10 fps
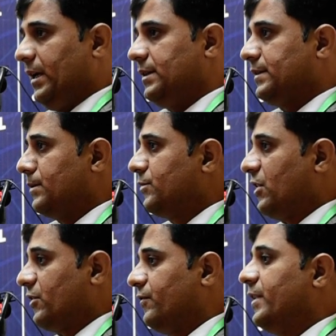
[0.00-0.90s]
some
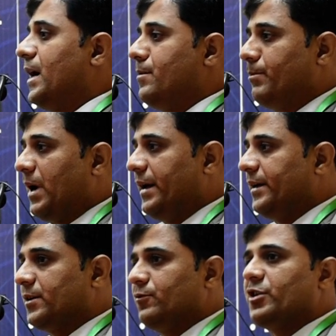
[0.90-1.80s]
sort of the
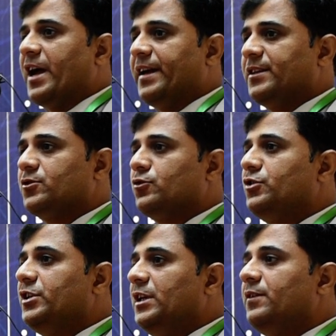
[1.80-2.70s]
umpire which has to
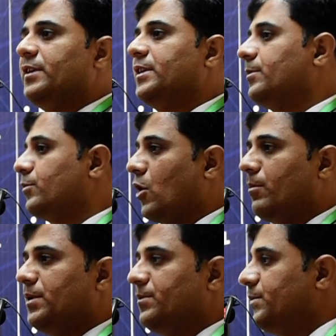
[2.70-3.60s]
deal with the
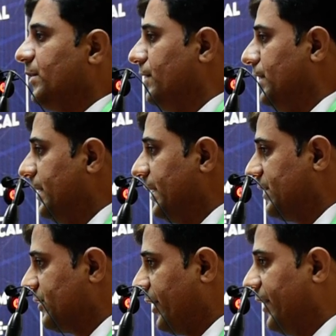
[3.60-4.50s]
problems between the
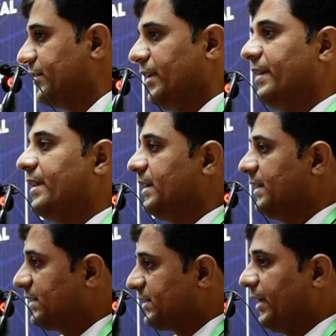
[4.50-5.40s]
states and the
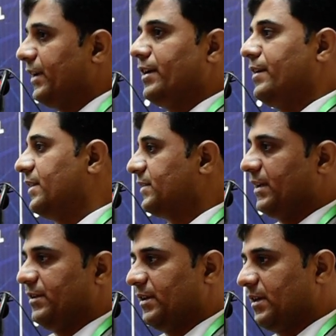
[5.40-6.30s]
state and the
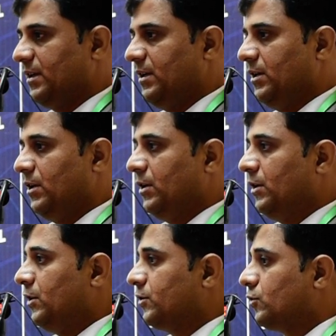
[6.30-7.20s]
center.
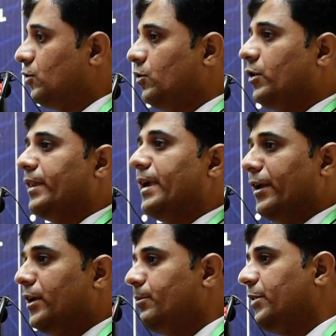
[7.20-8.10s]
So the
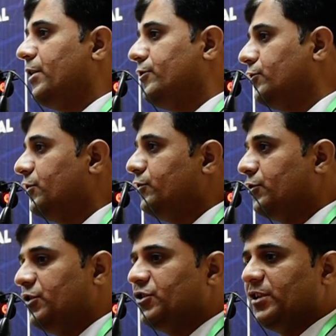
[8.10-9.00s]
independent
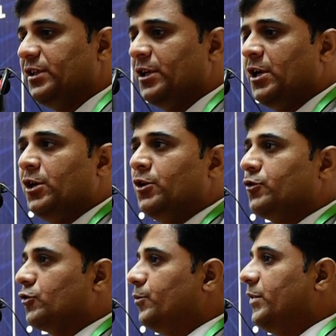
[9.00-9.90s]
judiciary
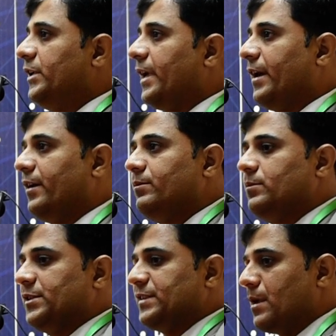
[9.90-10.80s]
should be a
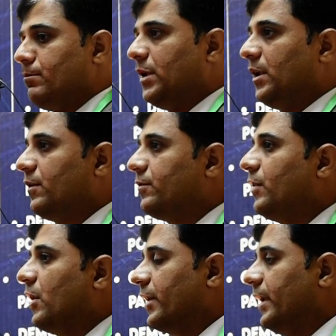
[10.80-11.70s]
symbol
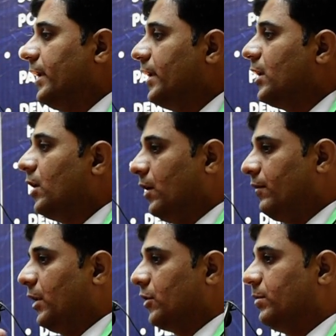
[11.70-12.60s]
for a
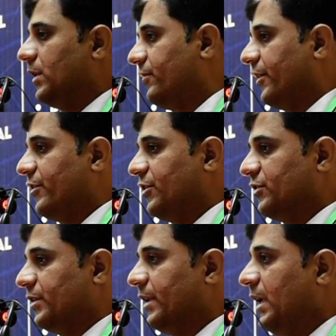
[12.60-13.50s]
viable
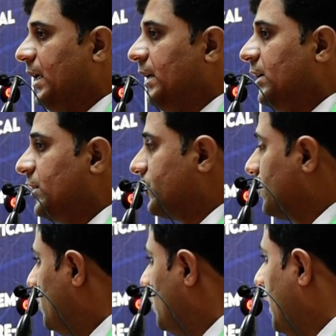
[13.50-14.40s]
federation.
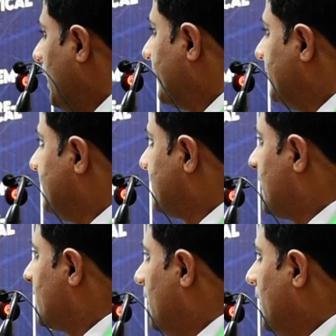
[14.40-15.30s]
So these
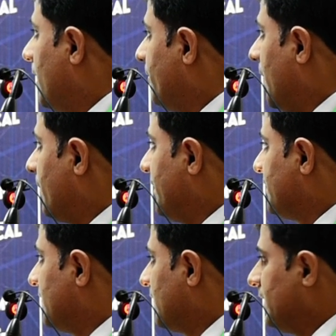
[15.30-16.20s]
are
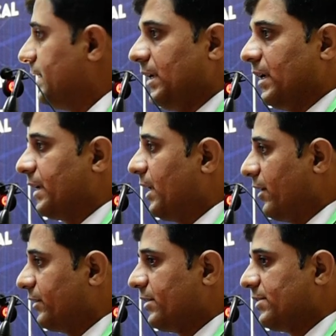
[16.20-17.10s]
basically the
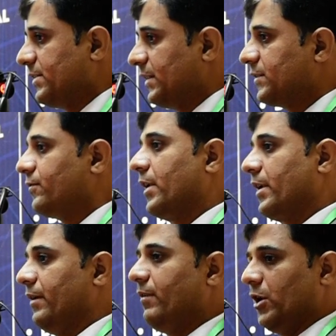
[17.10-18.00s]
characteristics for
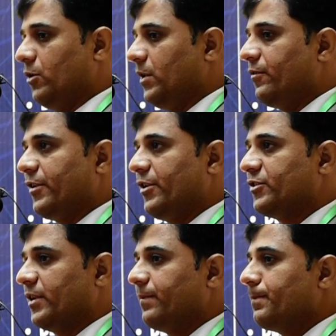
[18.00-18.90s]
a viable
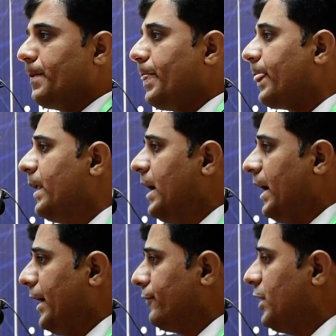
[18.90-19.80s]
federation,
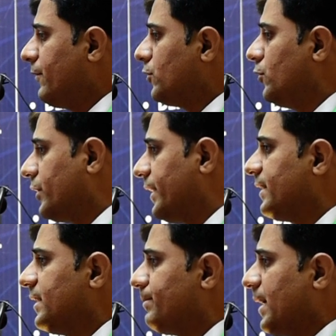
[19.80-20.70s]
and we have to look
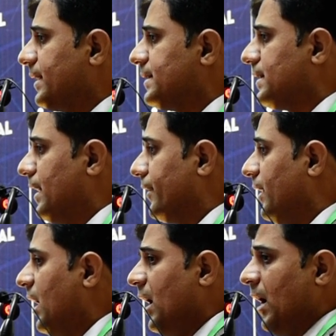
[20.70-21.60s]
at the
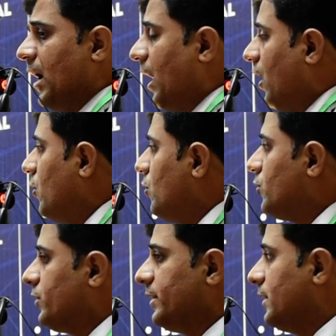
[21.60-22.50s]
Pakistan,
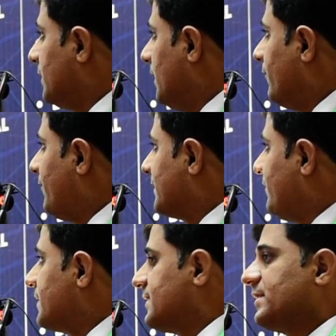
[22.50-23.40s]
how
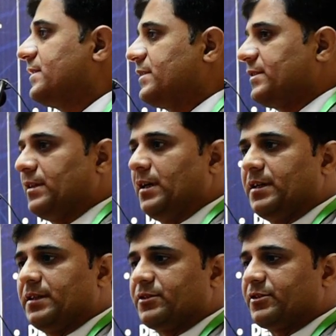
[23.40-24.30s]
what
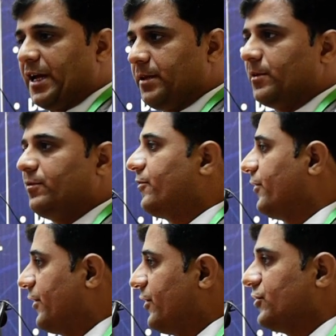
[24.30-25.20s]
type of a
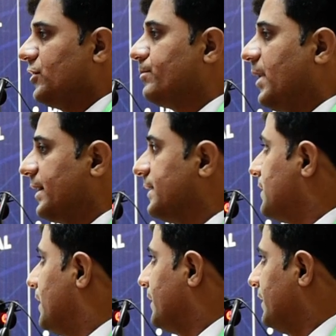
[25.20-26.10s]
federation
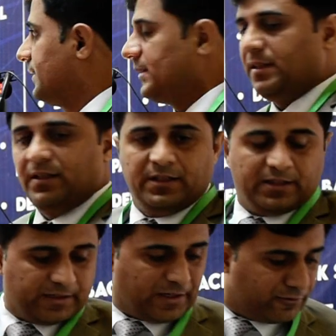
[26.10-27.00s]
Pakistan is.
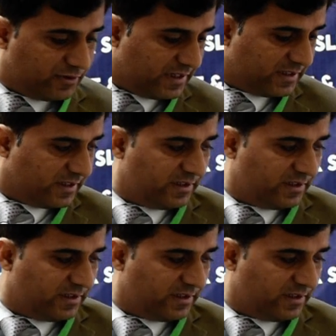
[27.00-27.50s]
Can you next?